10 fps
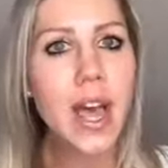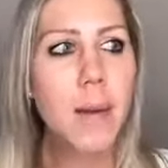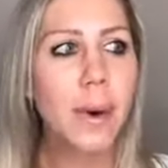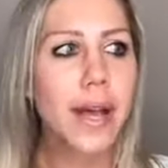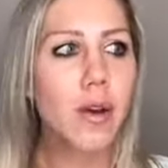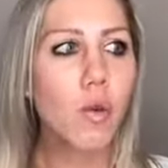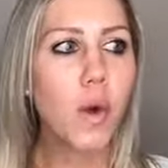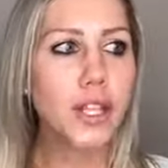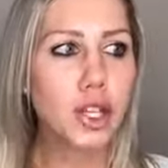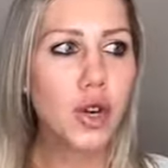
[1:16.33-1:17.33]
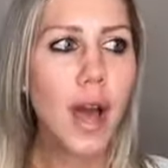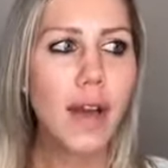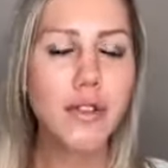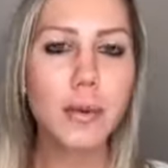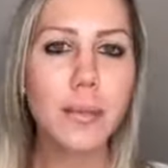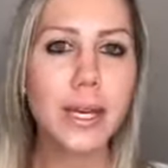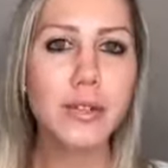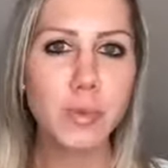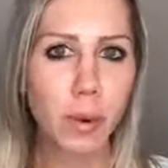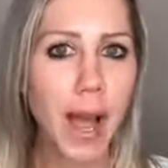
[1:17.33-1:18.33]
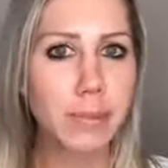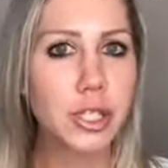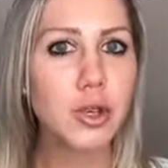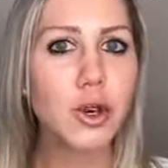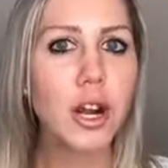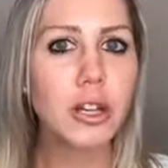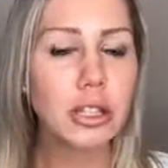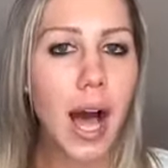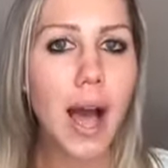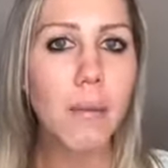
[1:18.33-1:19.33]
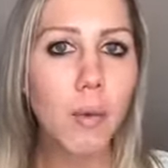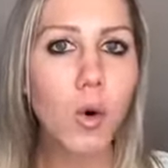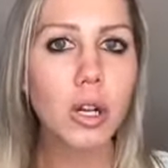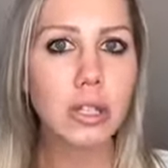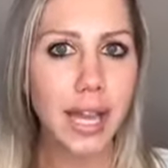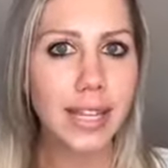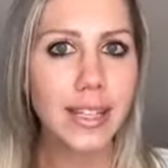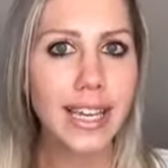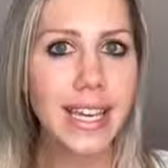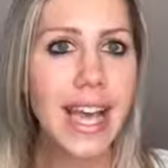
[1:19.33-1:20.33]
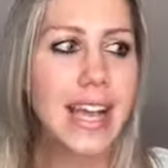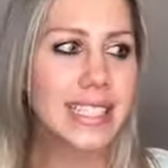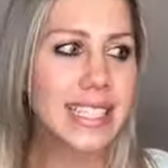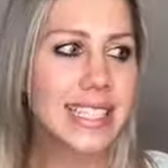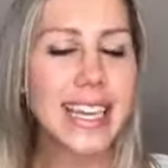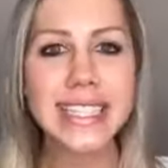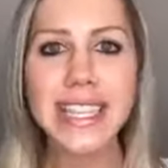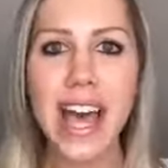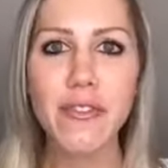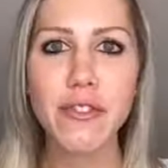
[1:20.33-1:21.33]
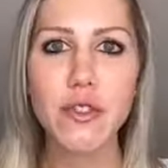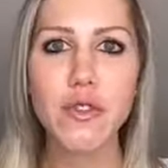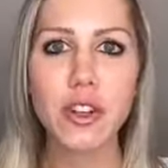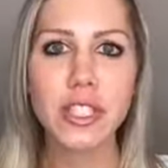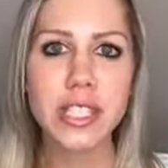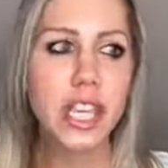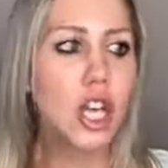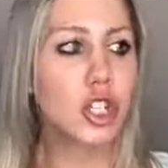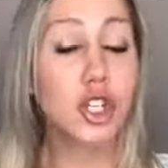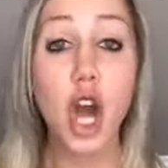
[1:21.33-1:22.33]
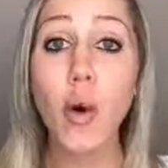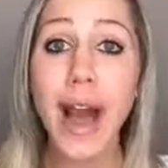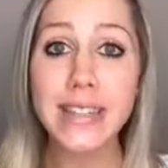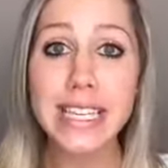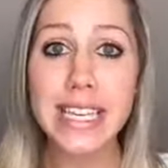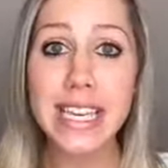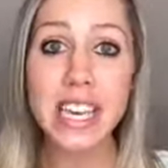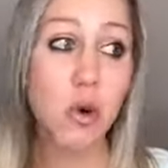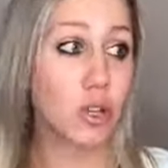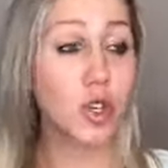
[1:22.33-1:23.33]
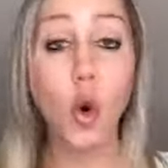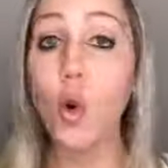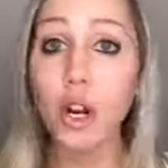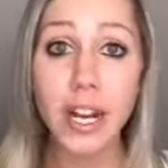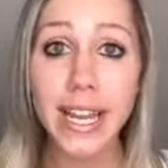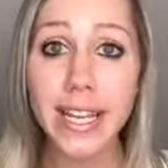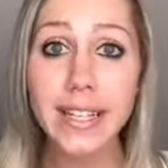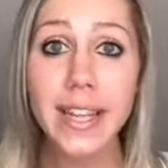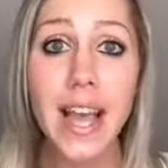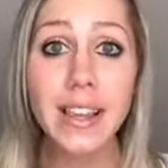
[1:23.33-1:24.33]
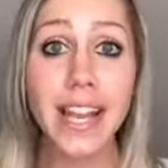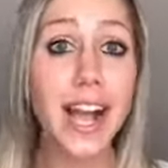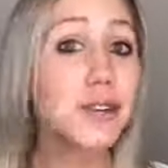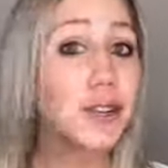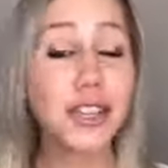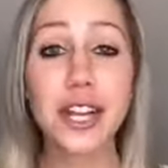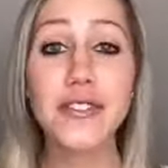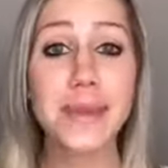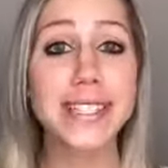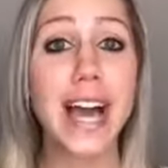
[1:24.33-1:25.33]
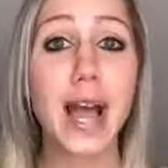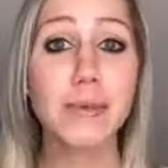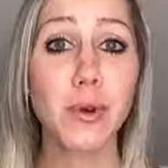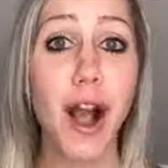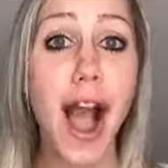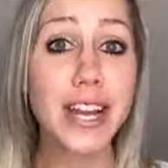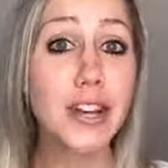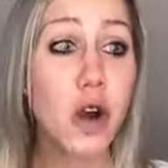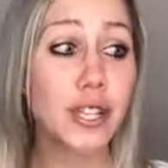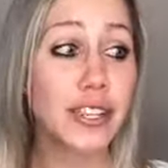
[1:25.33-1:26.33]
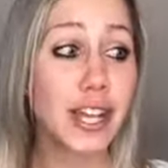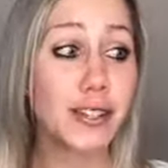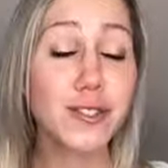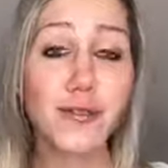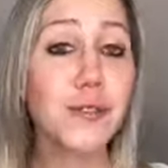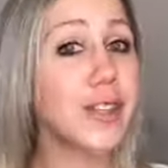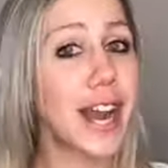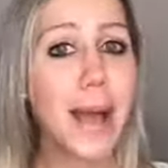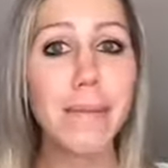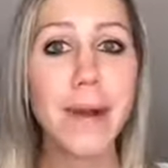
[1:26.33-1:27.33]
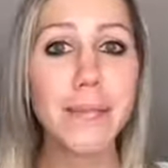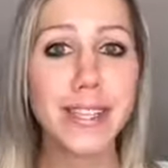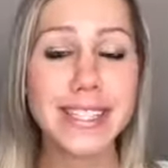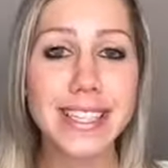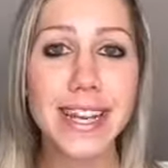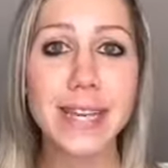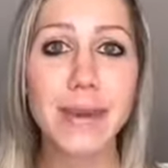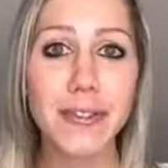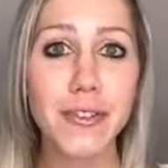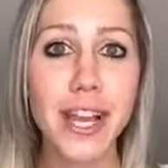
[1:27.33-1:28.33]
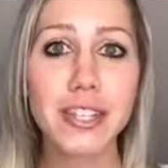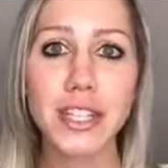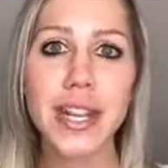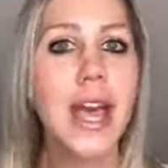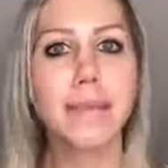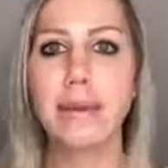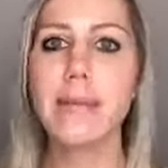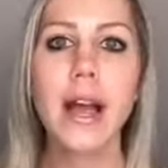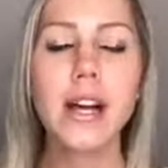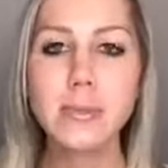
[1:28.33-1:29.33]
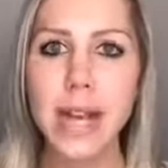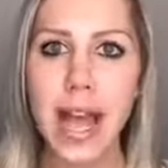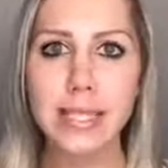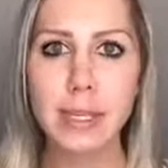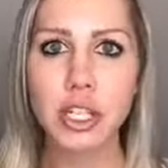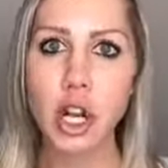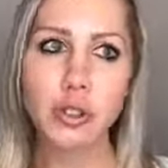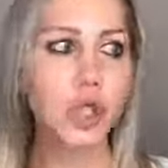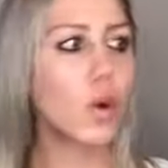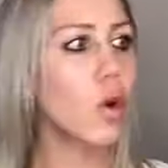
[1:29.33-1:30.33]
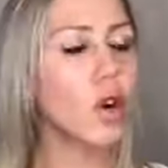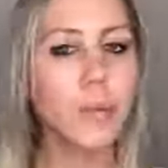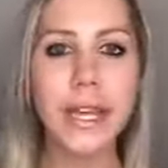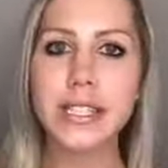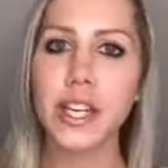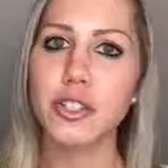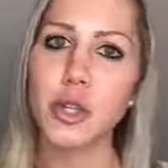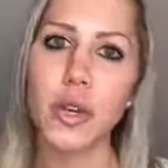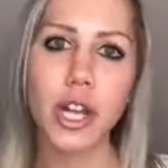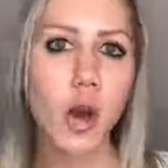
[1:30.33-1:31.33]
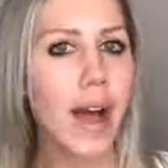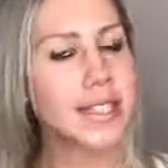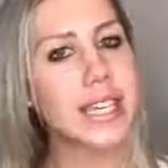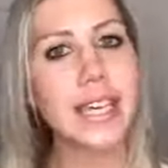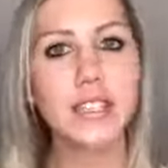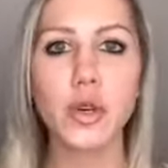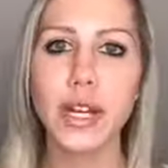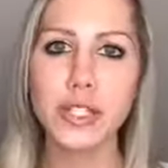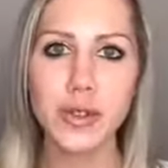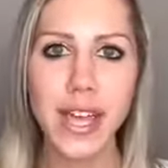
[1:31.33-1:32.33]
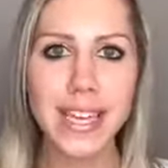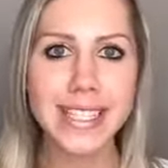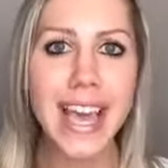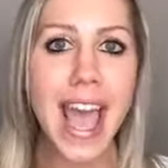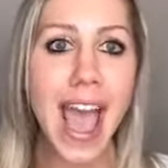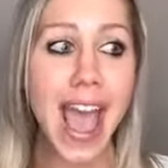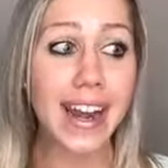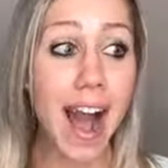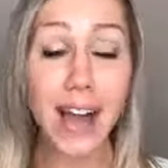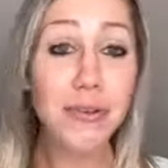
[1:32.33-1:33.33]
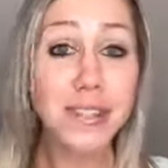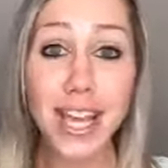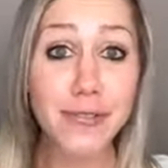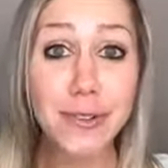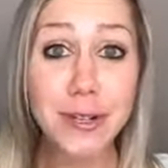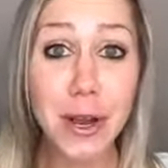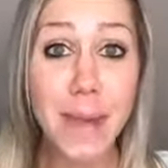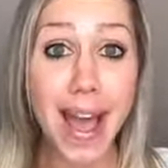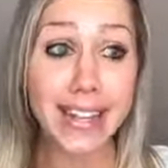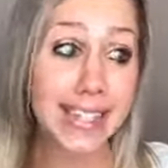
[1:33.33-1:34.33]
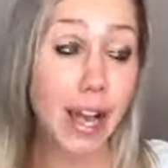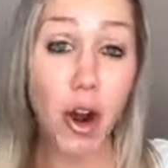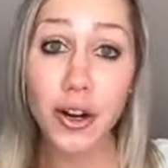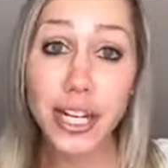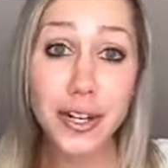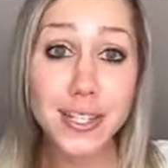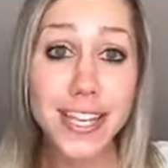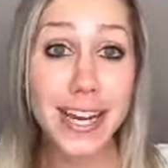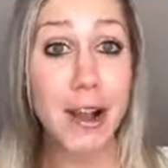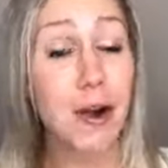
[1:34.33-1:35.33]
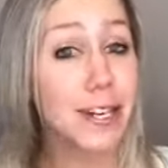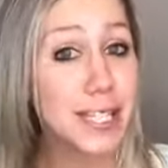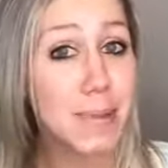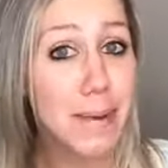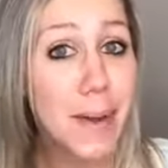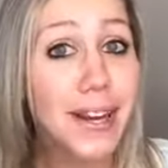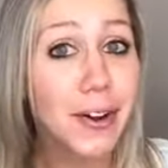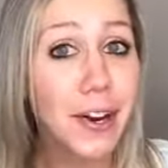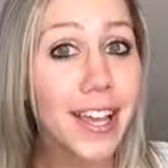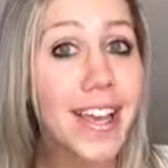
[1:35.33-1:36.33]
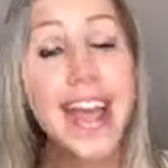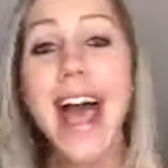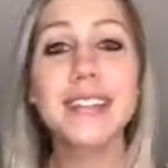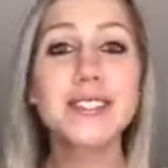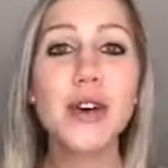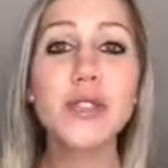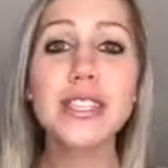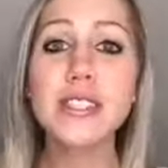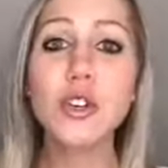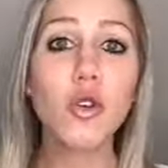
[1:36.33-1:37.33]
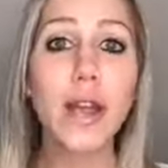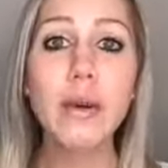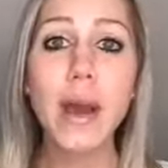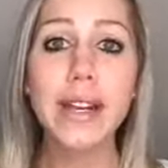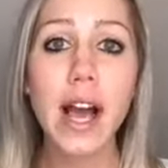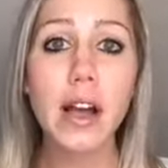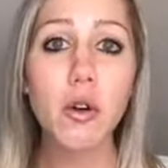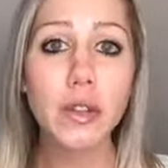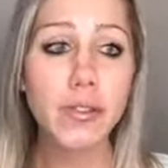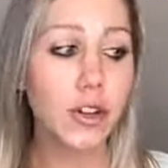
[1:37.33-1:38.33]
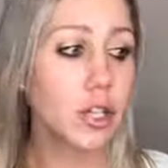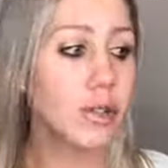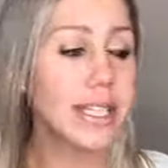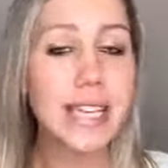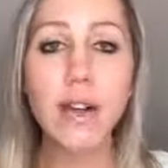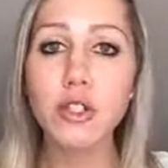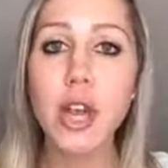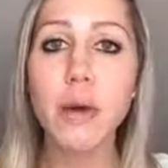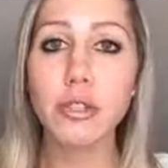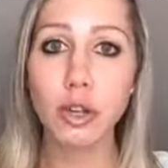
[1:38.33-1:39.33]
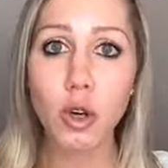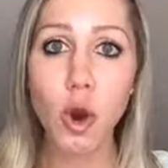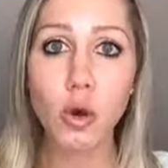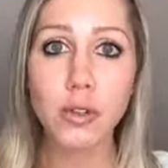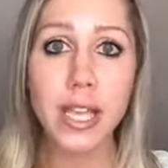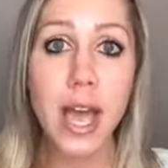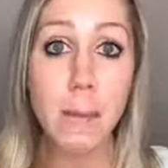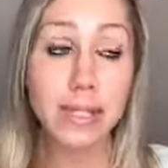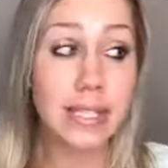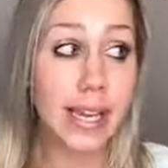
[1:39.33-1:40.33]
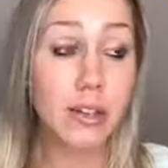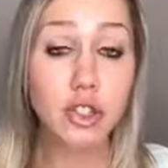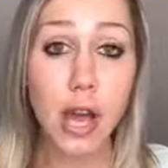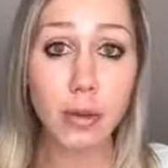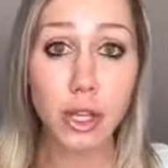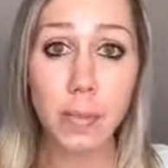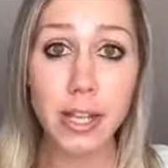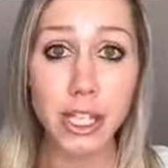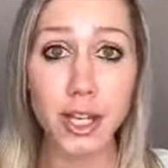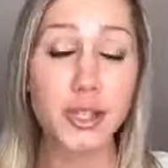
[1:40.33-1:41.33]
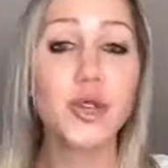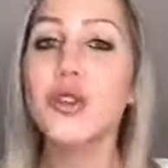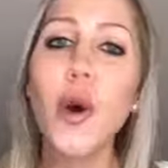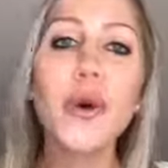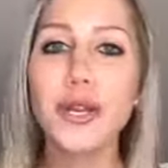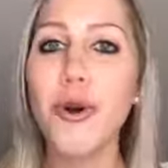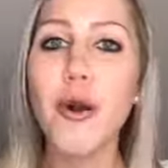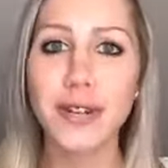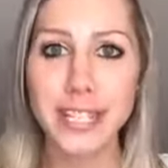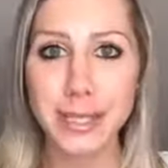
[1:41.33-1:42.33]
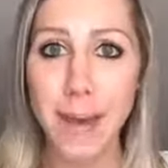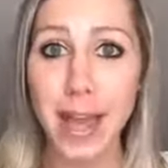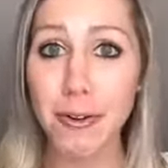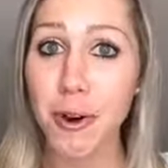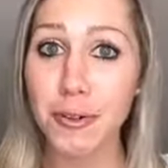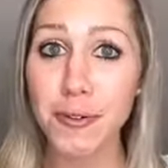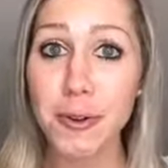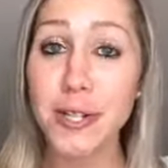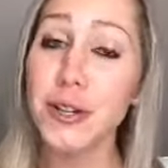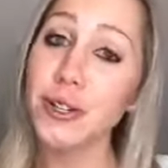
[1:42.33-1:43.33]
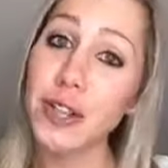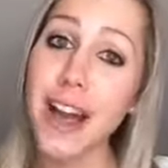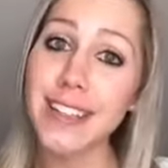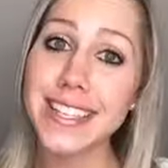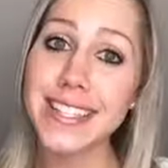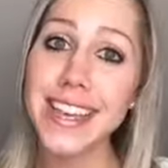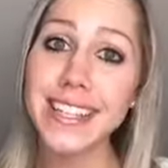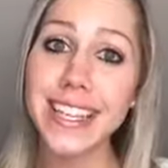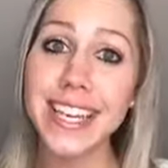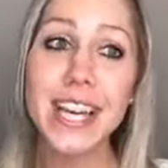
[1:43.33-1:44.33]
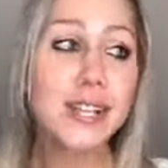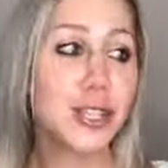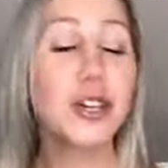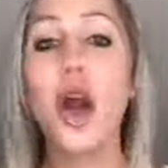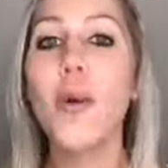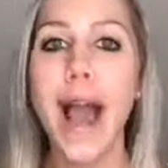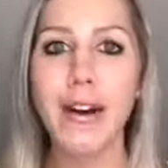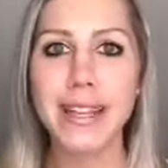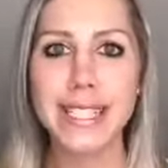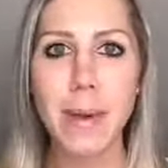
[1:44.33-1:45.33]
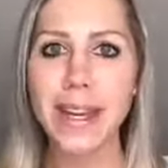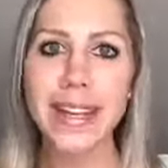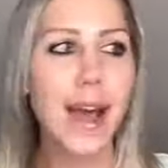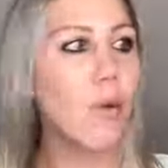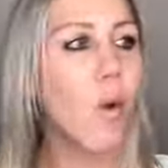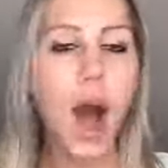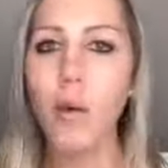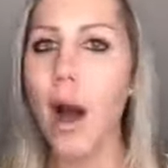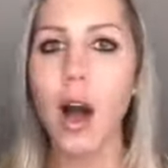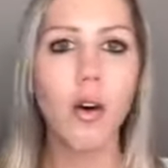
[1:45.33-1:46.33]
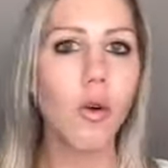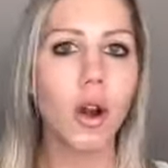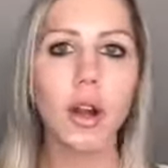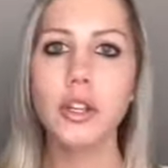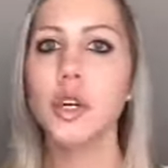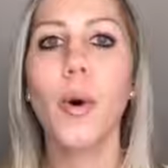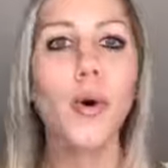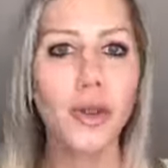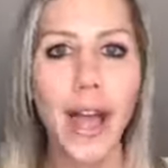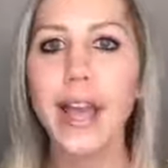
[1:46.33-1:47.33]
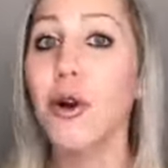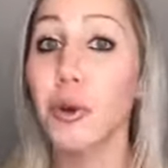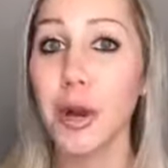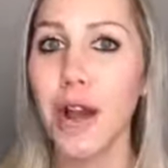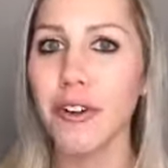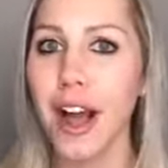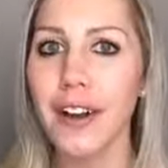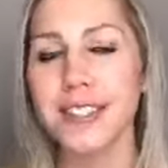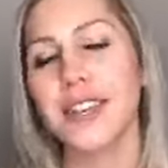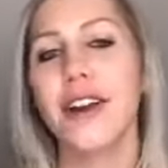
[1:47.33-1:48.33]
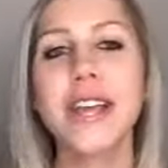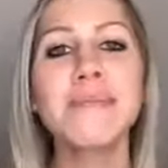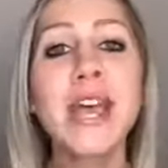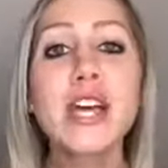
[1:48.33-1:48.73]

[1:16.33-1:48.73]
But when you have your meals prepped, you're a lot more likely to stick to that food versus to go out to eat or to order in. Like, I know that there have been times where I know that there's food that I prep that's sitting in my fridge, and maybe my husband asked me, do you want to order pizza? Do you want to go out to eat? Do you want to do this? And I don't want that food to go bad because I already cooked it and I already spent money on it. And so this is a great way not only for you to stay on track with your goals, but to stay on track with your budget, because you know what you already spent on food and you're a lot less likely to go out and spend it at Wawa or Chipotle or wherever else. All right.